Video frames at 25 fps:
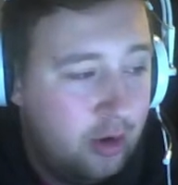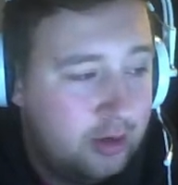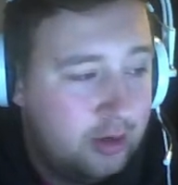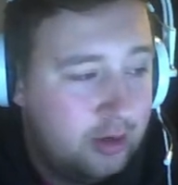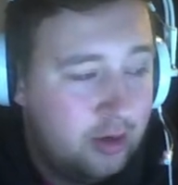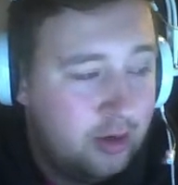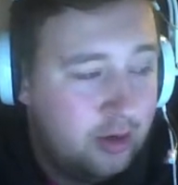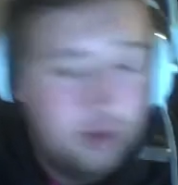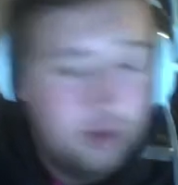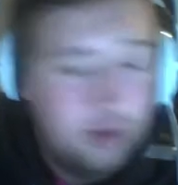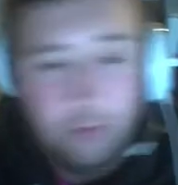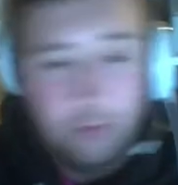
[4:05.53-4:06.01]

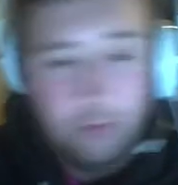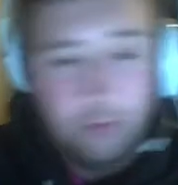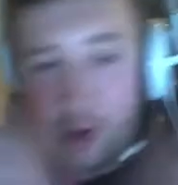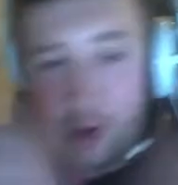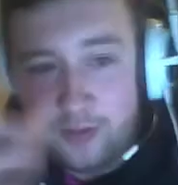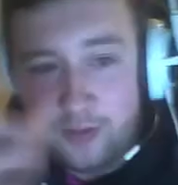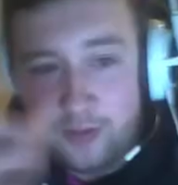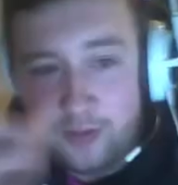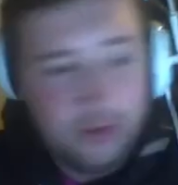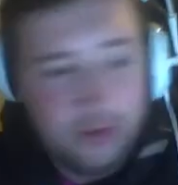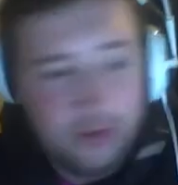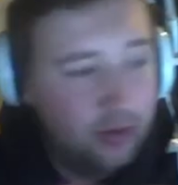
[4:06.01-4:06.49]
card? Why
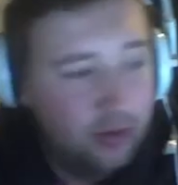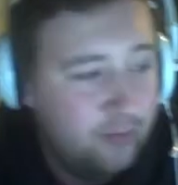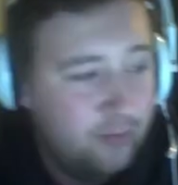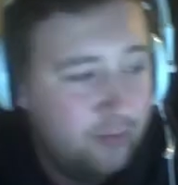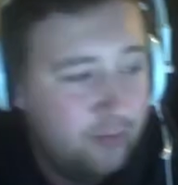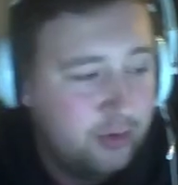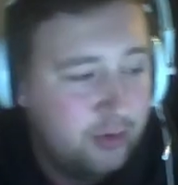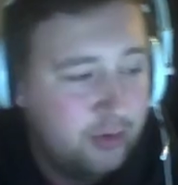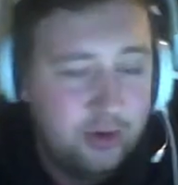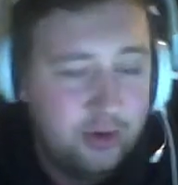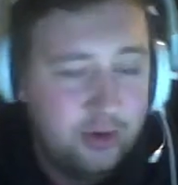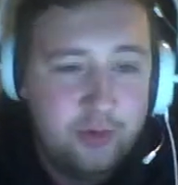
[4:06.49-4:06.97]
haven't you gone
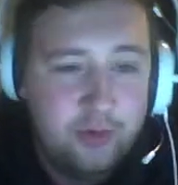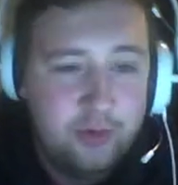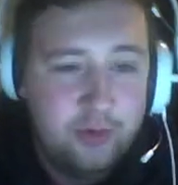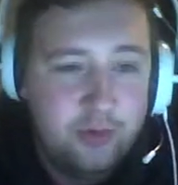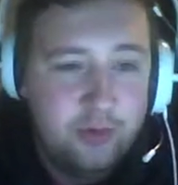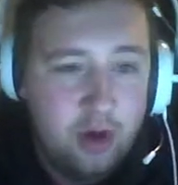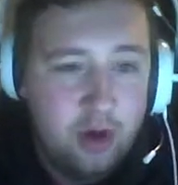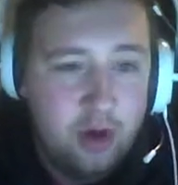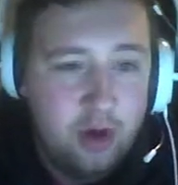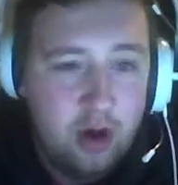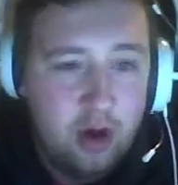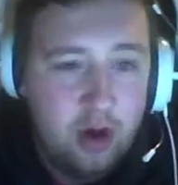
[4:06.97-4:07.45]
for the new
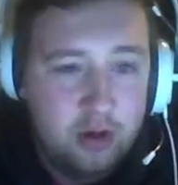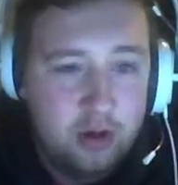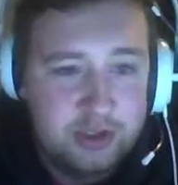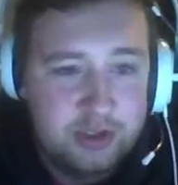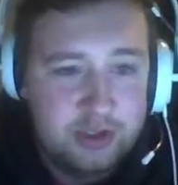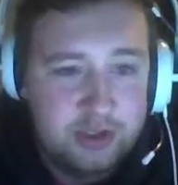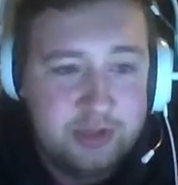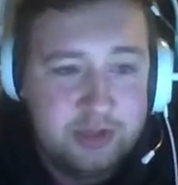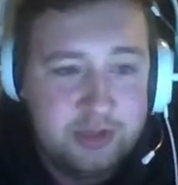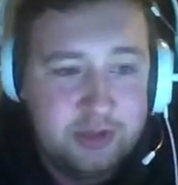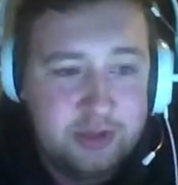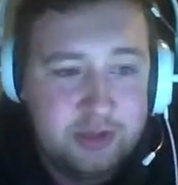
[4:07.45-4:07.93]
R
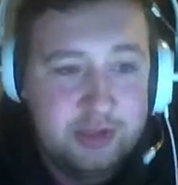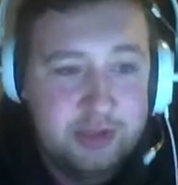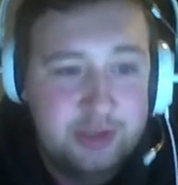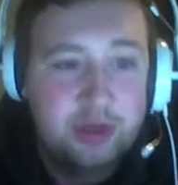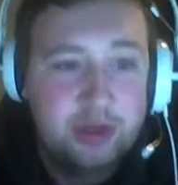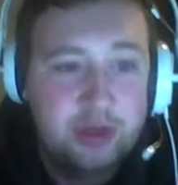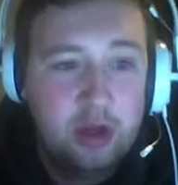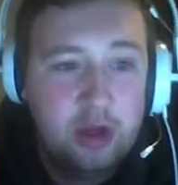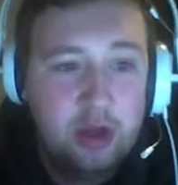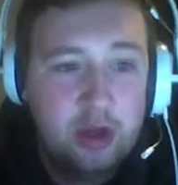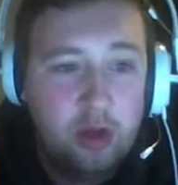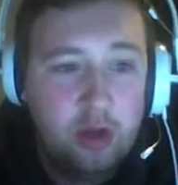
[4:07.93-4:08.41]
series?
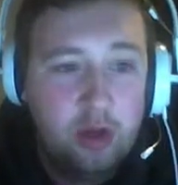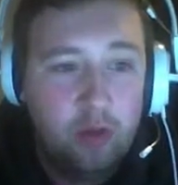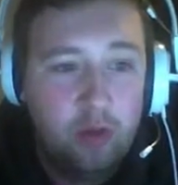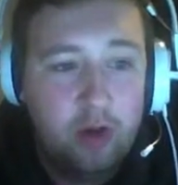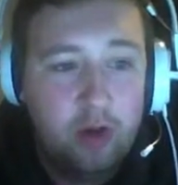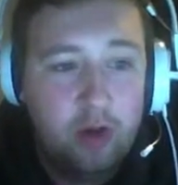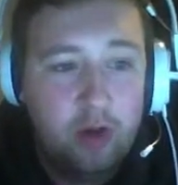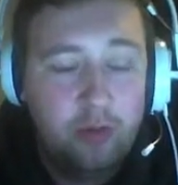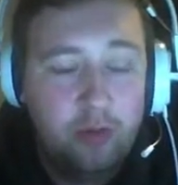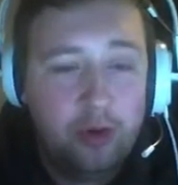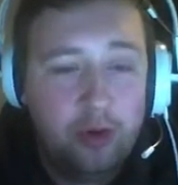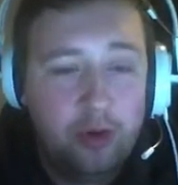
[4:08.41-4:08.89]
Well,